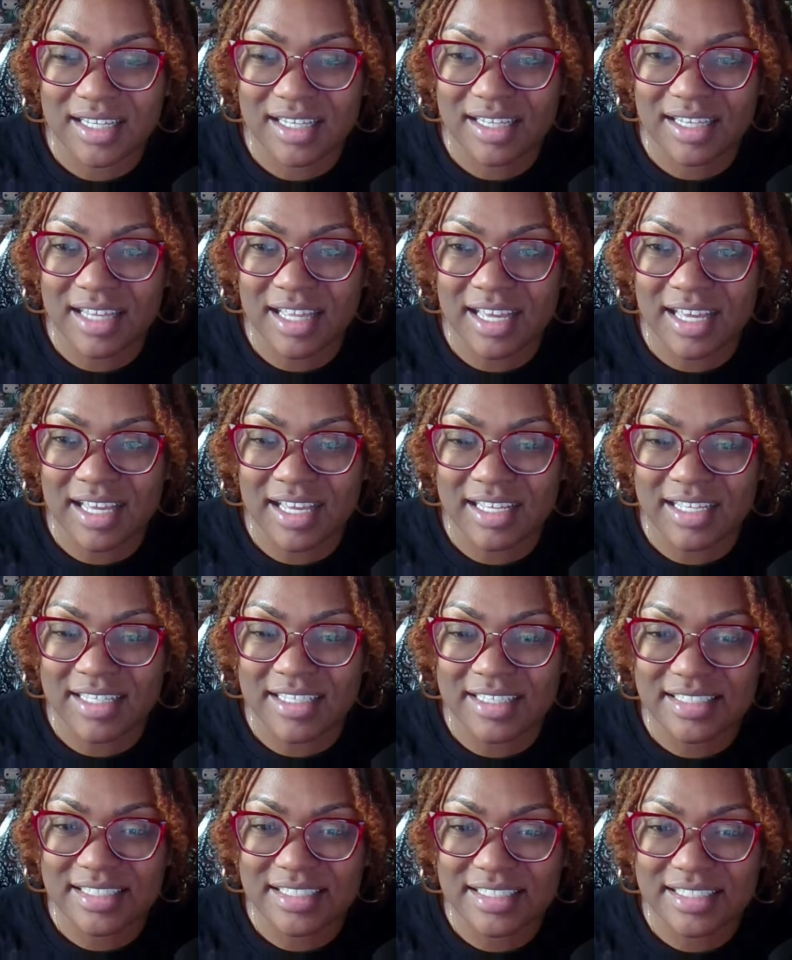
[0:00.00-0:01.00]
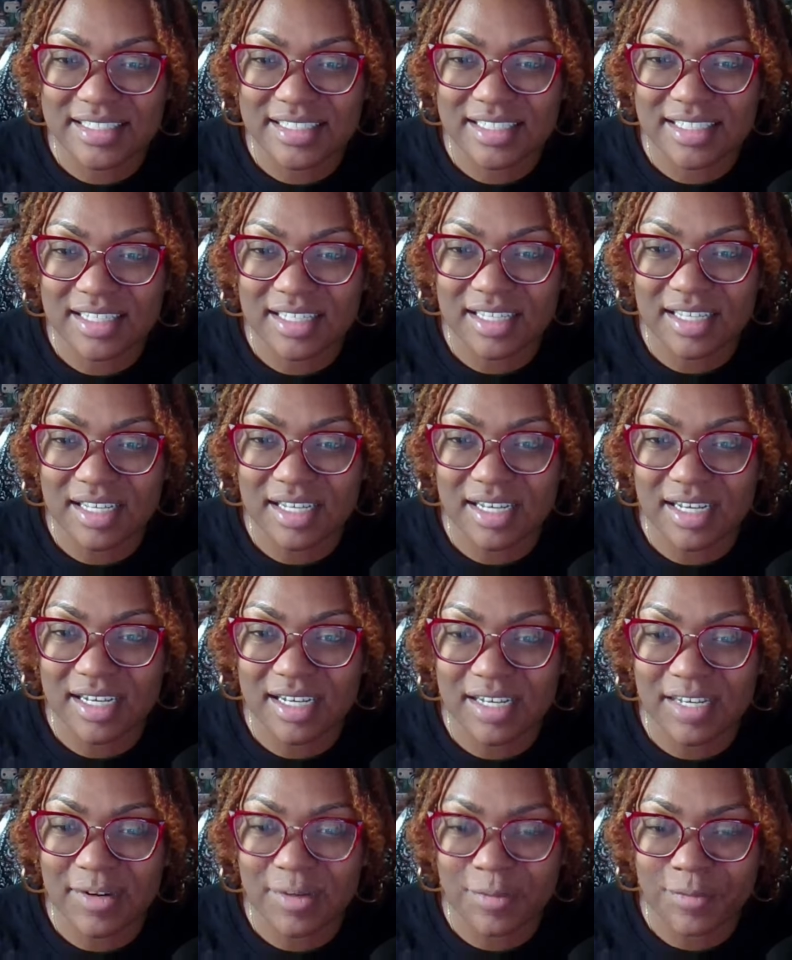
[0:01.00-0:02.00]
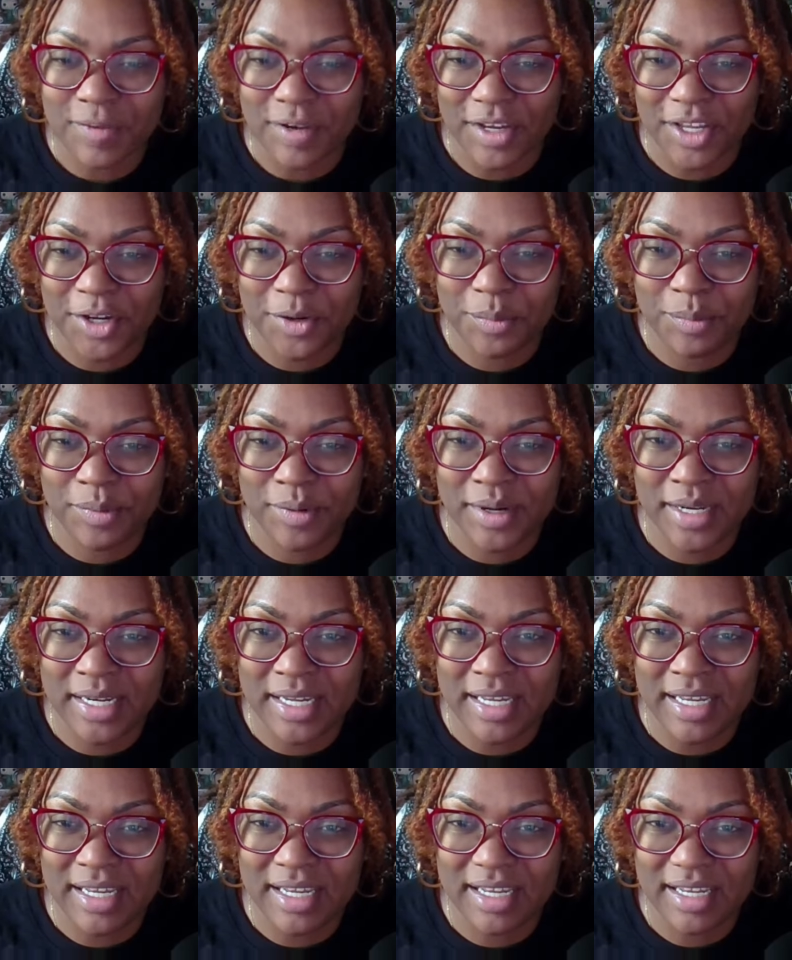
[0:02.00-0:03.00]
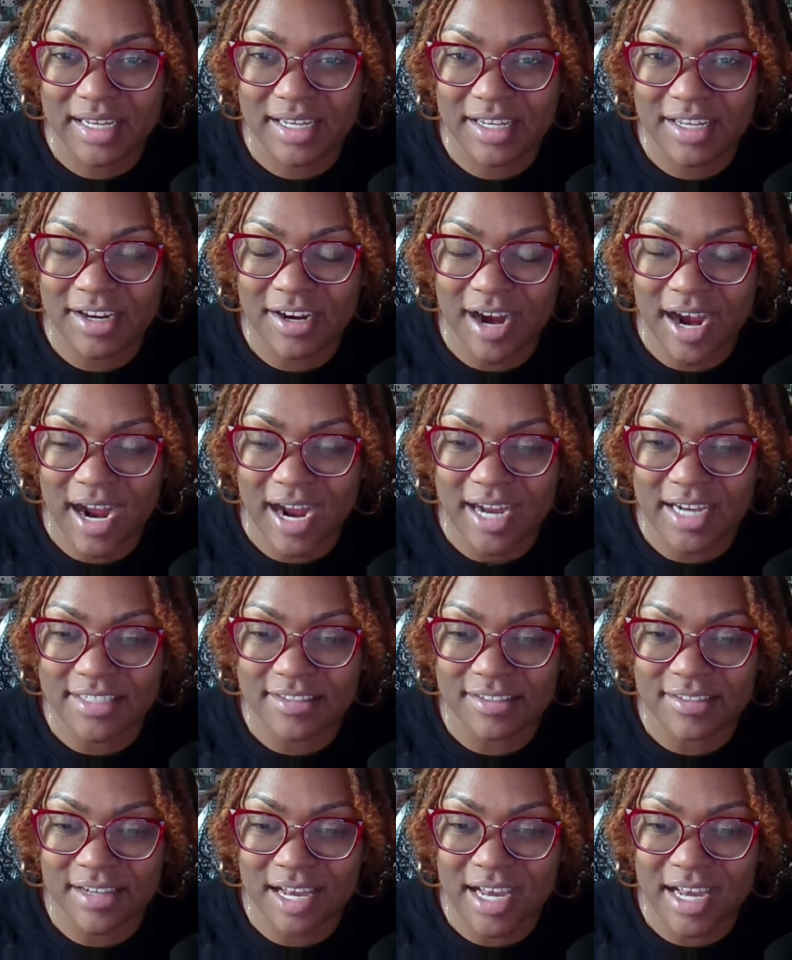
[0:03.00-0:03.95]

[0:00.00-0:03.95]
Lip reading: Thanks. Oh, fuck, you're pretty. Your eyes are